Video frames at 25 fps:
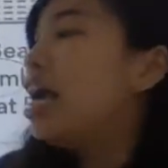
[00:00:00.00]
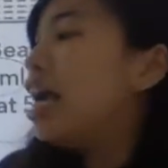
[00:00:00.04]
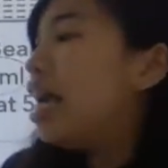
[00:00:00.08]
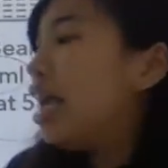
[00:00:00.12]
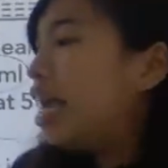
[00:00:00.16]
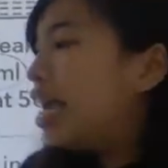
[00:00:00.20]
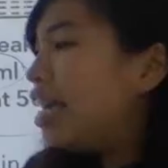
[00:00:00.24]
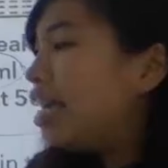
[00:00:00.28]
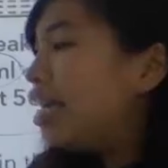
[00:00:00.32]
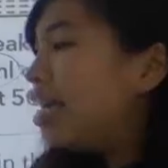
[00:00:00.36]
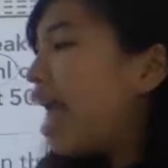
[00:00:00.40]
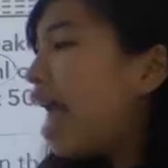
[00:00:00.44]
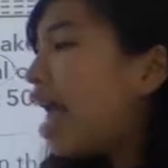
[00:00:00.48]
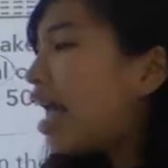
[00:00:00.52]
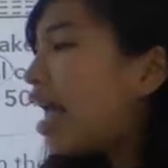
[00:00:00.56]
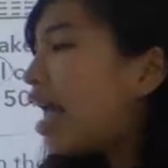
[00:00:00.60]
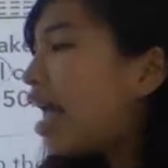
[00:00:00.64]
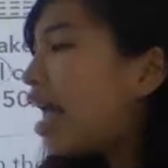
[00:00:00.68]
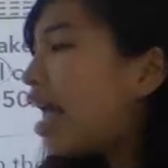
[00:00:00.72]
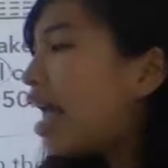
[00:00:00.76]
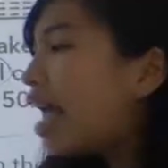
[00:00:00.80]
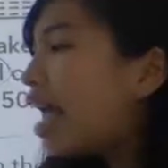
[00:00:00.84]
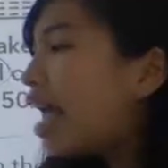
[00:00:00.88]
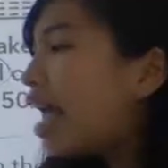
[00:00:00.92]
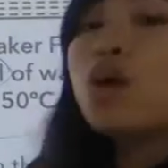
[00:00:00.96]
In that
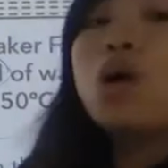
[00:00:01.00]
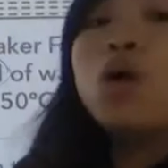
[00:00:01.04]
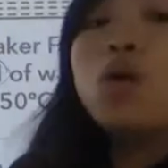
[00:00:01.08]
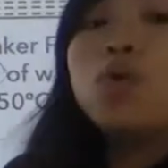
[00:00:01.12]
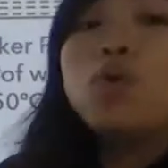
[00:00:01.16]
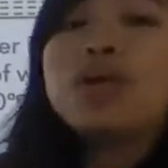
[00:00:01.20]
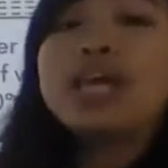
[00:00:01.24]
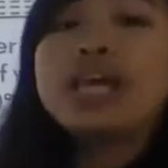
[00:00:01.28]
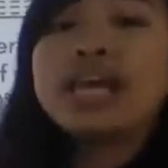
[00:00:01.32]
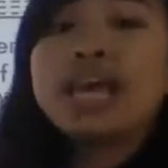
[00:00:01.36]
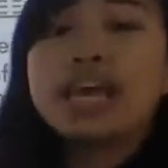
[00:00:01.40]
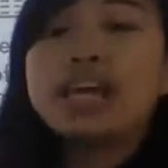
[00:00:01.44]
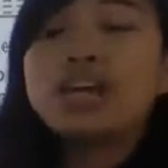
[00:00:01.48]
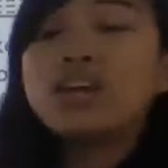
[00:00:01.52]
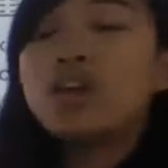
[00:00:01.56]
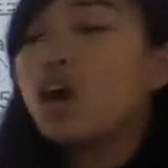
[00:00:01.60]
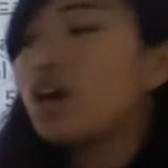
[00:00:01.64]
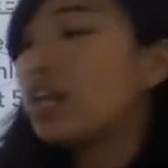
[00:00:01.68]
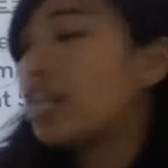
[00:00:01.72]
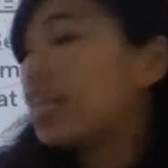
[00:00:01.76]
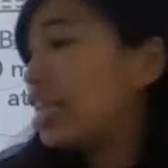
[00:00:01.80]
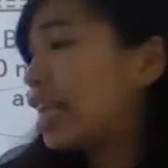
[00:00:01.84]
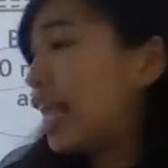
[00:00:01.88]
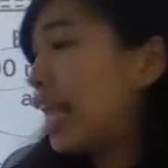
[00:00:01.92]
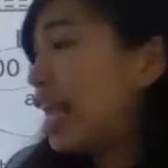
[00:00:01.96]
case, we
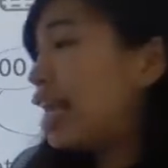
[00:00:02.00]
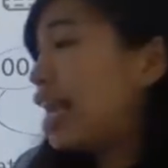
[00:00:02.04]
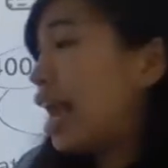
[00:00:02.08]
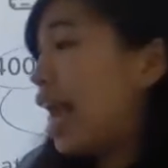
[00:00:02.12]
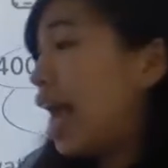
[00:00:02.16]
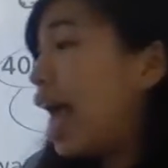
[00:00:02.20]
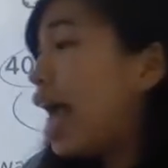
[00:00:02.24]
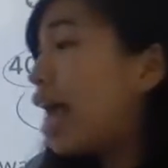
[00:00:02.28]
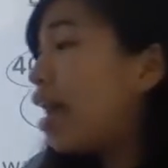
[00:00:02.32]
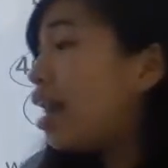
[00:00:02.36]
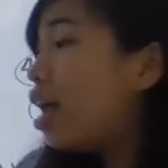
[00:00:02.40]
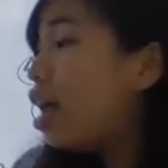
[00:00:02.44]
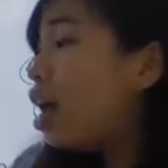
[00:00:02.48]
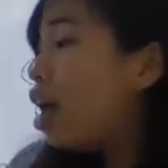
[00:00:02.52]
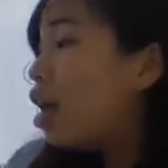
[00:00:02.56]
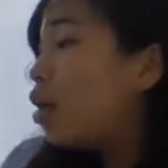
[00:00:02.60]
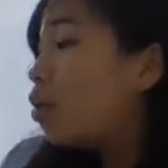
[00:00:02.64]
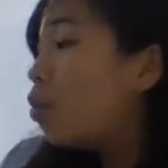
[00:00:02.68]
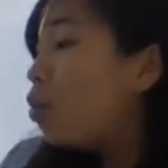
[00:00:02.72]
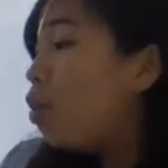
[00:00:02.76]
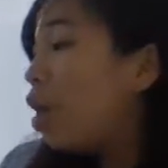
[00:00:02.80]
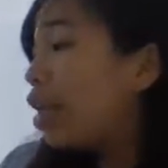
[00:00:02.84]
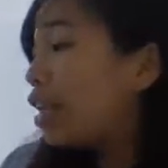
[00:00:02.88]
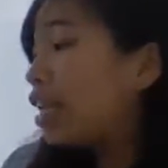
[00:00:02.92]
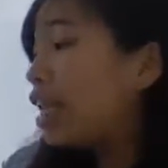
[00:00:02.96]
cannot say that
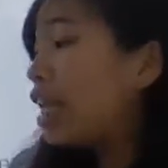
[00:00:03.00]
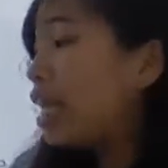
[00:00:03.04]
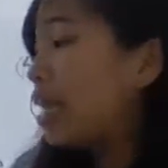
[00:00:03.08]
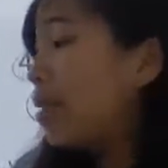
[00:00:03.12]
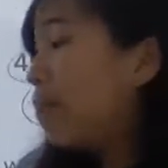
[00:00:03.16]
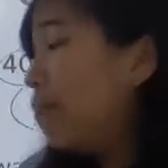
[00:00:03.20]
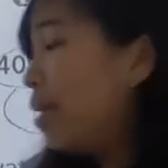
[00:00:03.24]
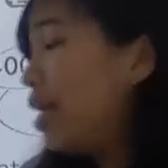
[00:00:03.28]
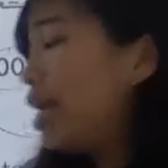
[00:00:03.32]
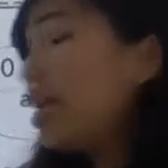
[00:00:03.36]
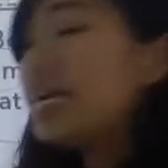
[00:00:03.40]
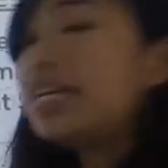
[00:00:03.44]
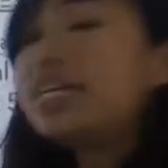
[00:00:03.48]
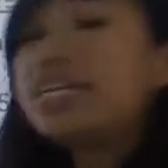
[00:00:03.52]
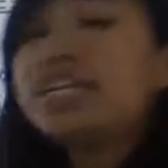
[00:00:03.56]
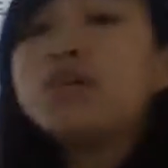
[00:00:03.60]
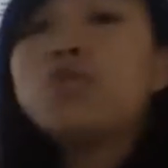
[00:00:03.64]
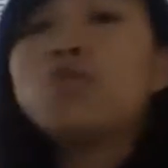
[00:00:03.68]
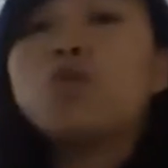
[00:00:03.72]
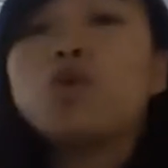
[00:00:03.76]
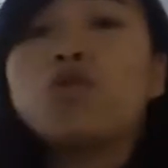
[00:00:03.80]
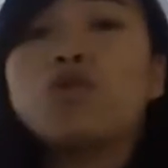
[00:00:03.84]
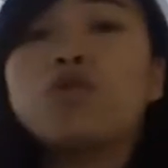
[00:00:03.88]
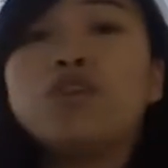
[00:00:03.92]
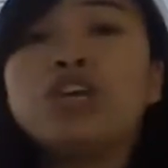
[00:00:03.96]
water in beaker D
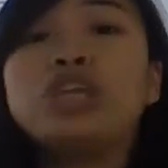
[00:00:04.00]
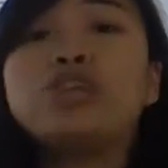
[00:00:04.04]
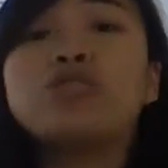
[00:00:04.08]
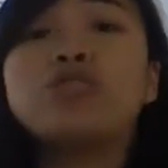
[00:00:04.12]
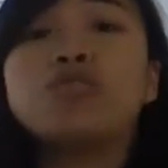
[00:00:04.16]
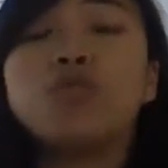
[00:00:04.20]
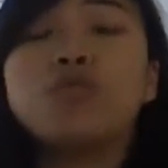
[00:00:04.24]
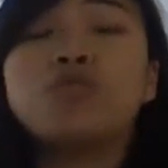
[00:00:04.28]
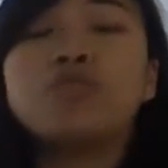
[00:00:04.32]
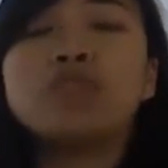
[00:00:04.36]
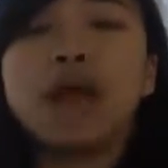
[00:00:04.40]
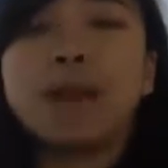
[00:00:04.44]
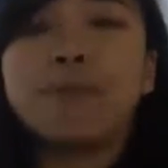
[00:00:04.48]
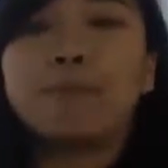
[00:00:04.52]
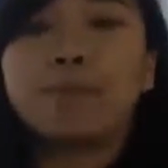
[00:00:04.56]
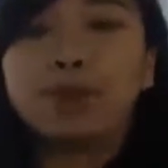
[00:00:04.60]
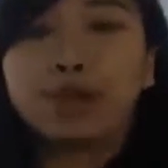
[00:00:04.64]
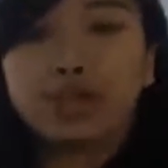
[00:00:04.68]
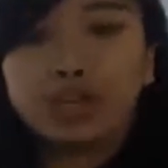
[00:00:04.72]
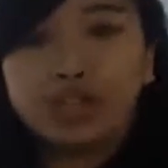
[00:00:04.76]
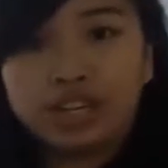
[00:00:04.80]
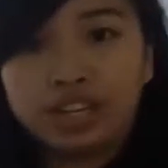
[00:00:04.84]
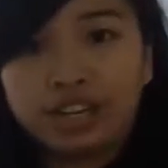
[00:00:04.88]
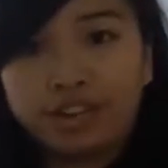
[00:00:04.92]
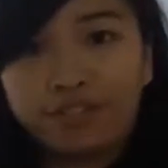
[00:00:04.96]
will reach room
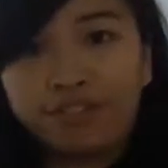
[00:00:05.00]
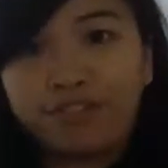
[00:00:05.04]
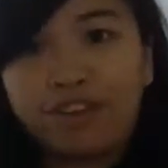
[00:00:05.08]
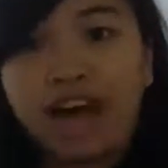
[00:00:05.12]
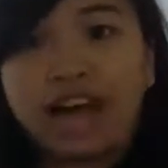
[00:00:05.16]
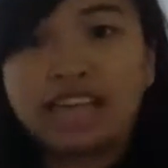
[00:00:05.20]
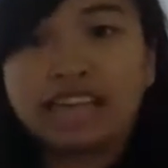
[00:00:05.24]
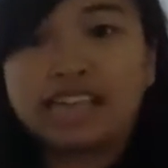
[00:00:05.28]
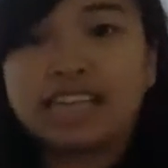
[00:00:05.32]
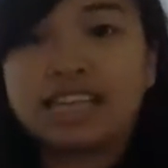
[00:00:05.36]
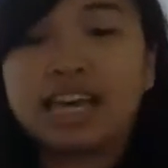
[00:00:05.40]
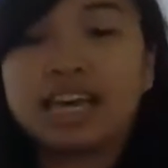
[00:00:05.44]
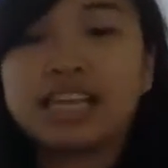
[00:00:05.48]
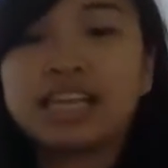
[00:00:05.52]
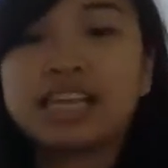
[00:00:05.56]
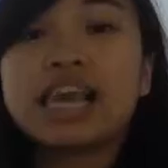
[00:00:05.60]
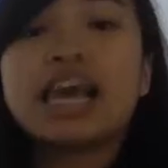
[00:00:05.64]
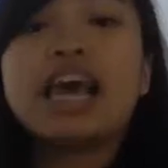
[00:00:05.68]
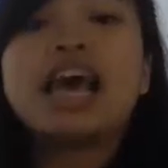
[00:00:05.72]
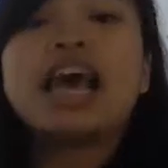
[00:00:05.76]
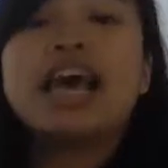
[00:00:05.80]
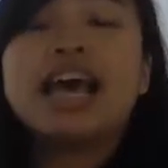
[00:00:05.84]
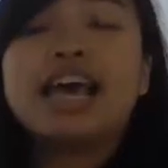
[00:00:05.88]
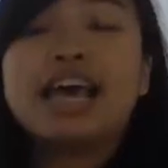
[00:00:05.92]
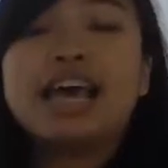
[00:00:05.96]
temperature the fastest.
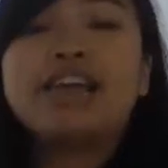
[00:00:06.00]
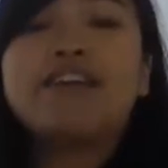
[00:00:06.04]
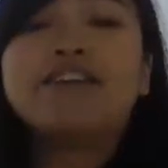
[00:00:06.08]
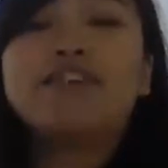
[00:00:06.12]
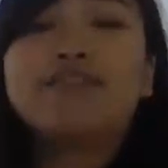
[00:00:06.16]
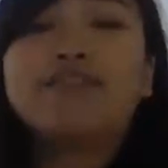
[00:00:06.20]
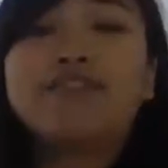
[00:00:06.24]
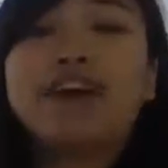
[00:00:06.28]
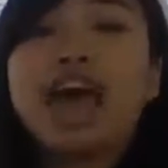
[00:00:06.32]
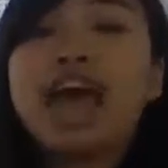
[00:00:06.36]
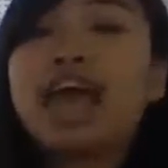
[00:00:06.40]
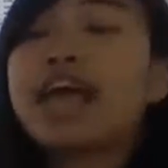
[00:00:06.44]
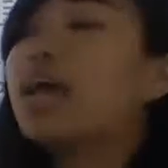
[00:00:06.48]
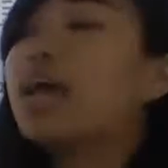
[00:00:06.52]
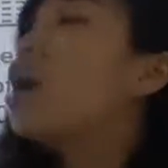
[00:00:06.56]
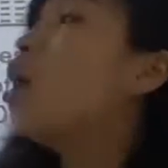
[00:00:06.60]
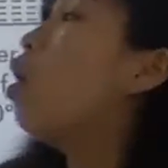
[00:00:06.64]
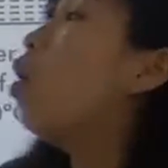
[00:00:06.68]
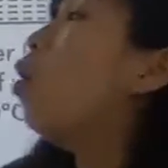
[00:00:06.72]
In fact,